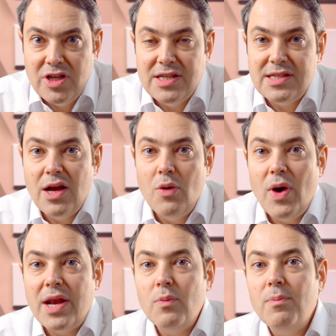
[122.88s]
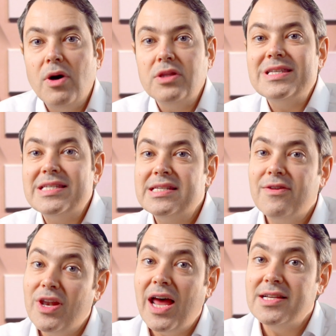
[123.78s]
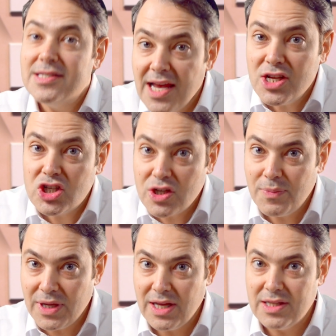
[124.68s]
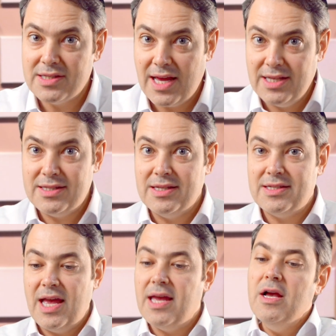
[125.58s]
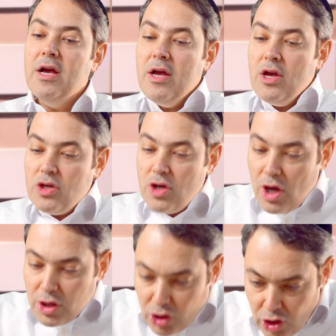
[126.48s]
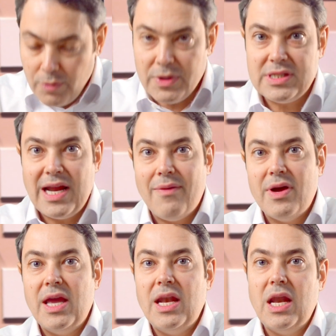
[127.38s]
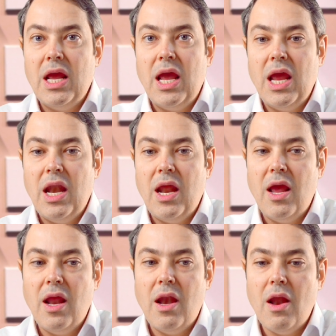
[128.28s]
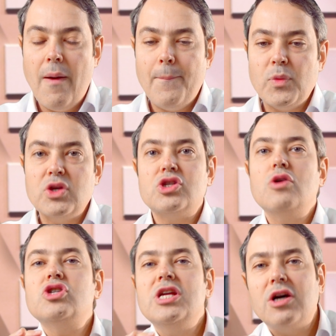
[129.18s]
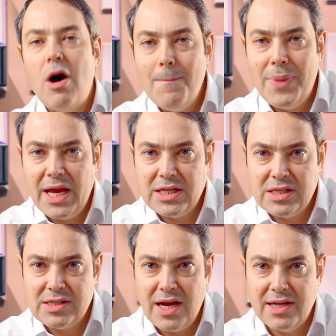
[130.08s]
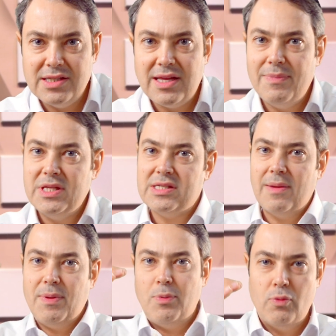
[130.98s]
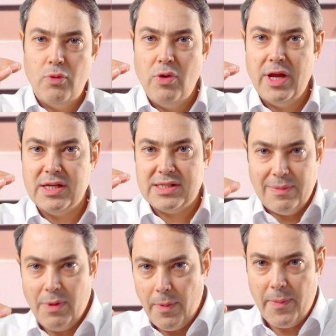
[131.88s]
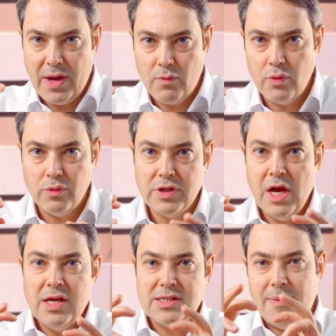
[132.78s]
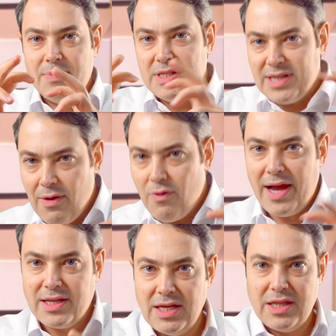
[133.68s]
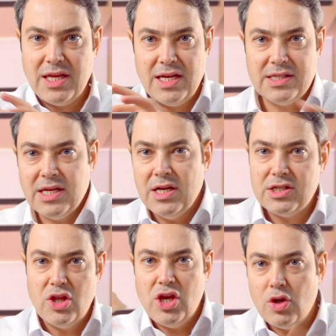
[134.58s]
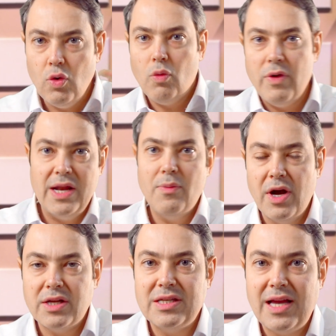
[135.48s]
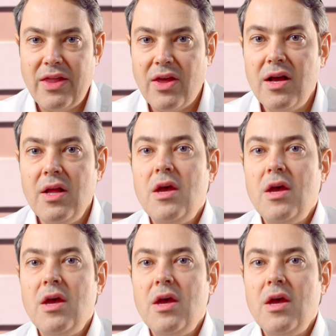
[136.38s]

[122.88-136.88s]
years ago, when modern civilization begins, that is to say, humans now in socially complex societies. That means some people ruling and some people being ruled, somebody directing things so that you can all really work together,